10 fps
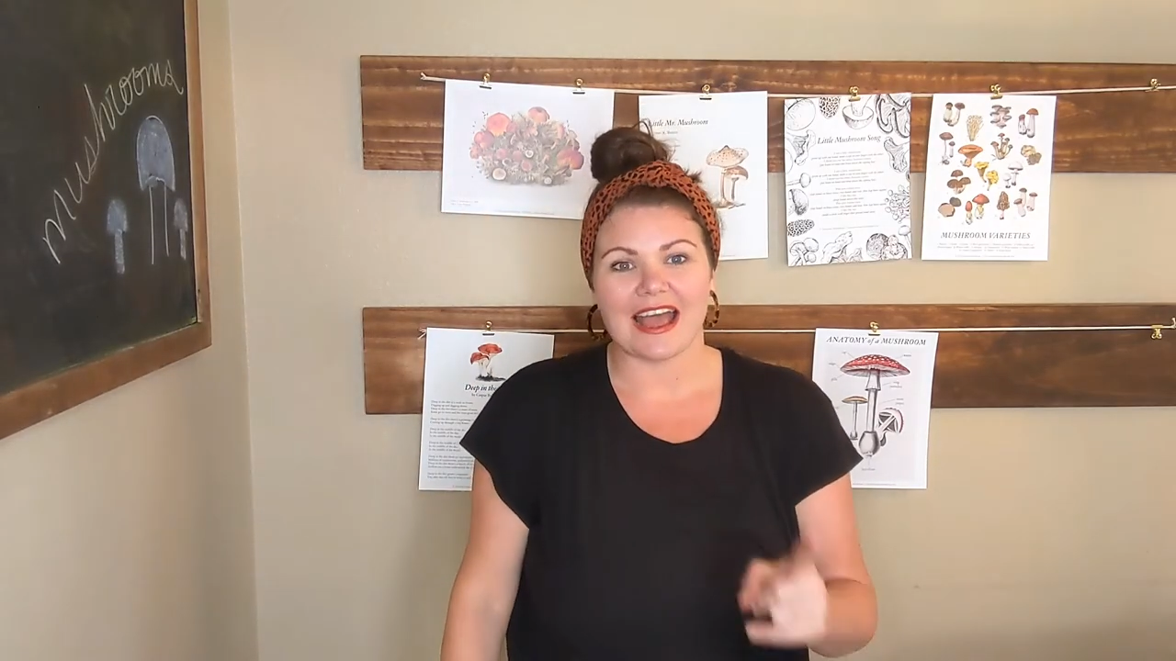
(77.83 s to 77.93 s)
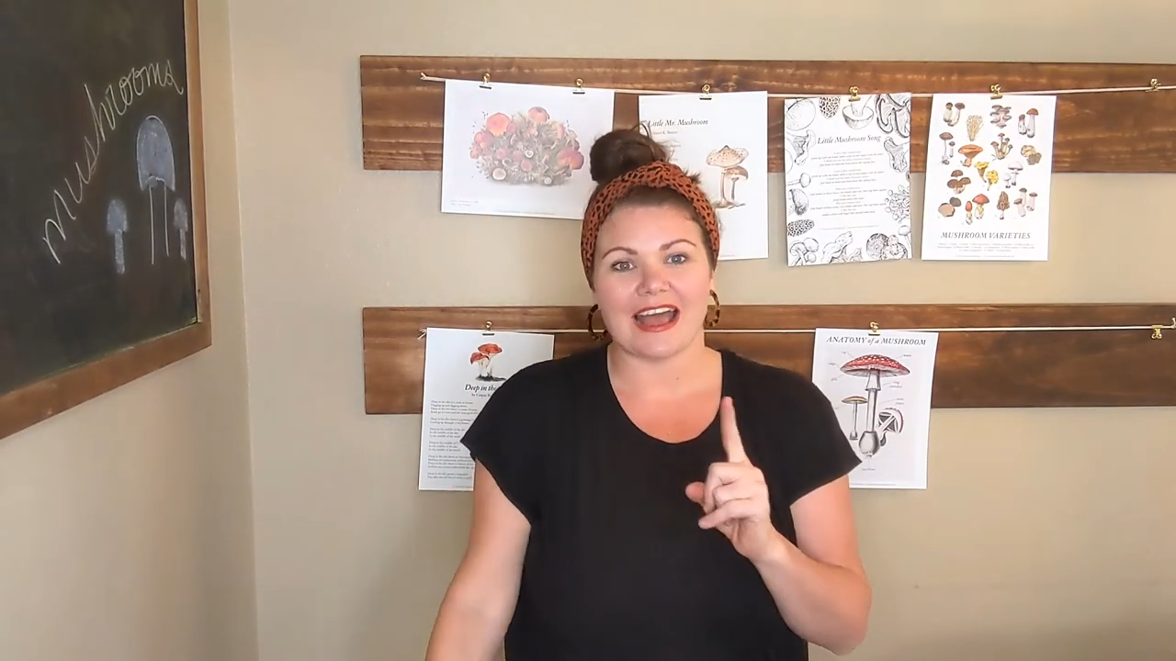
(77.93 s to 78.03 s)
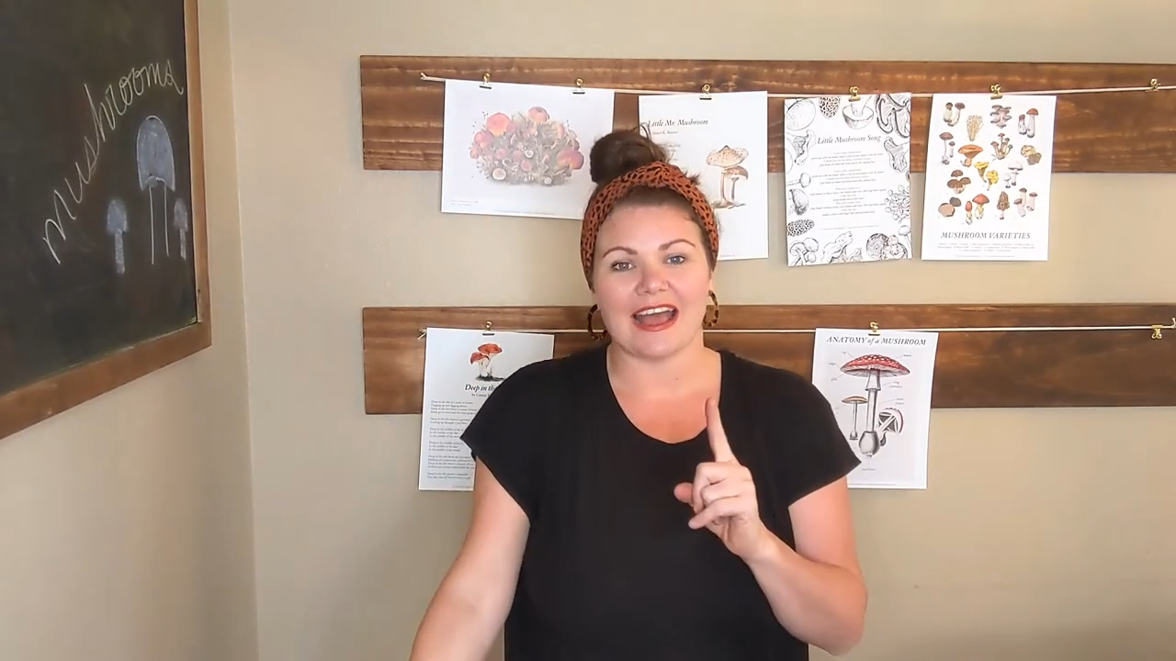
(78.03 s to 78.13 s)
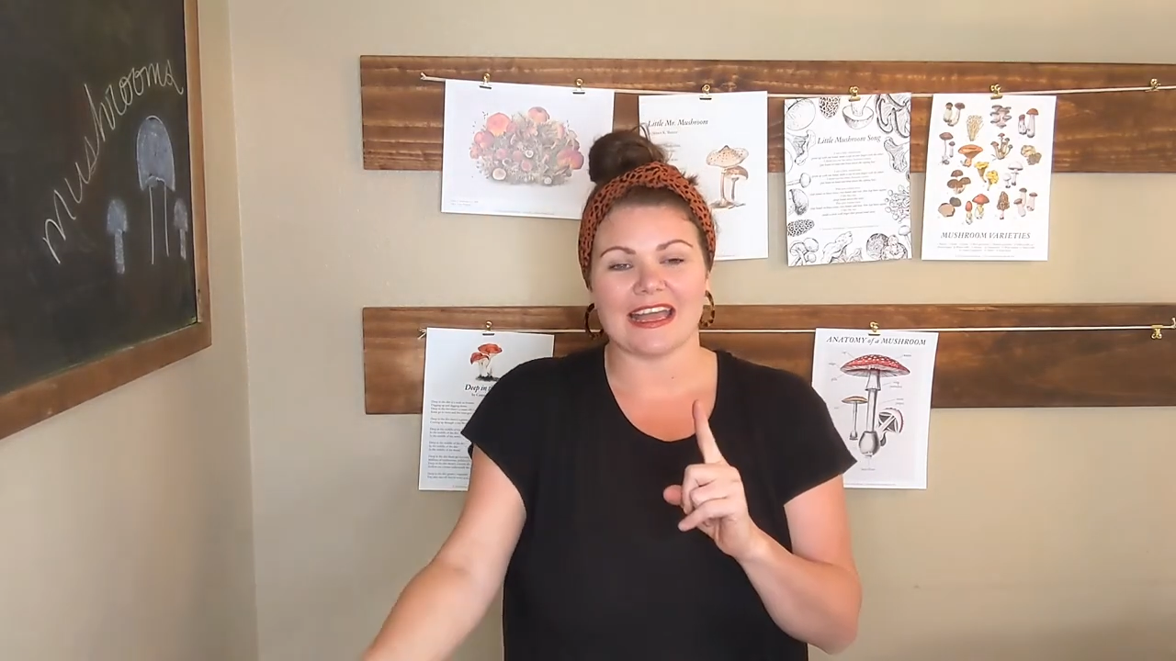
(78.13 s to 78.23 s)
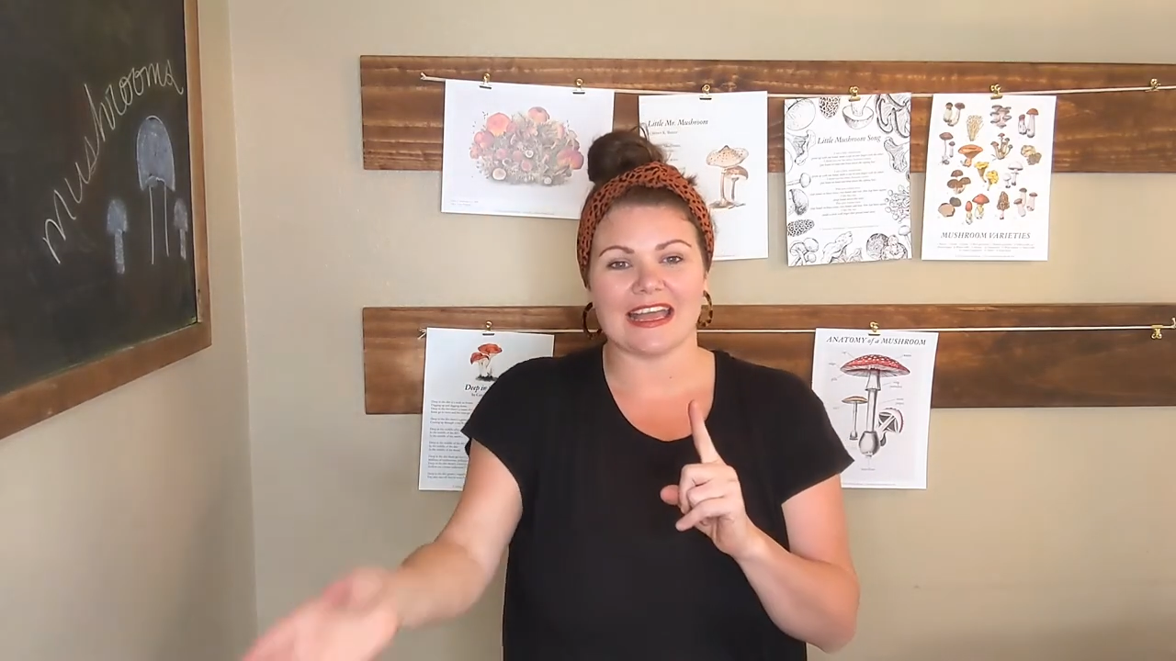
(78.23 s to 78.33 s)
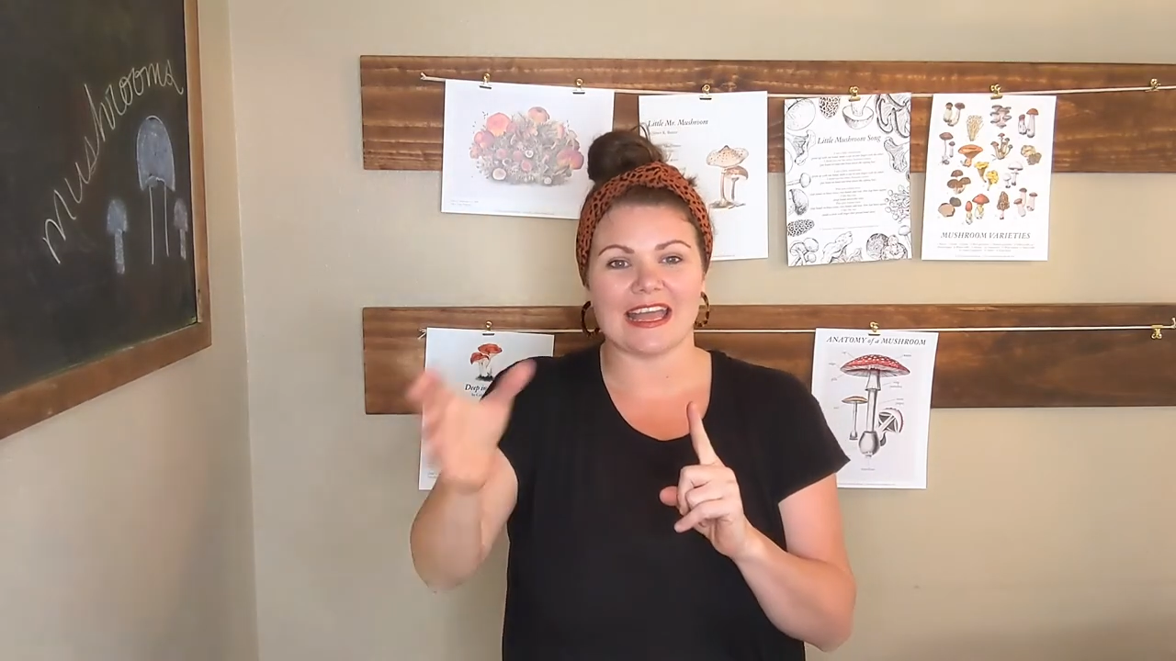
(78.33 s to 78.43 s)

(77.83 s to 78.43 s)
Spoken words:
I